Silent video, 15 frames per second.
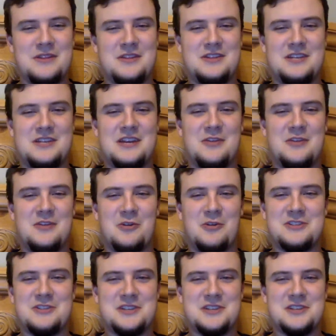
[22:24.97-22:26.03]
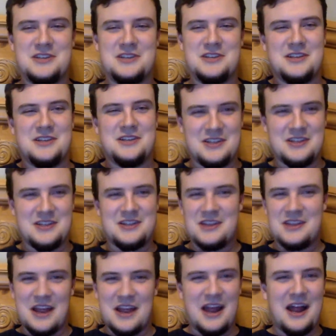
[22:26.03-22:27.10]
the dead horse.
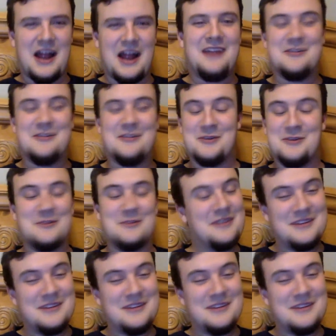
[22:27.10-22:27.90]
I don't know.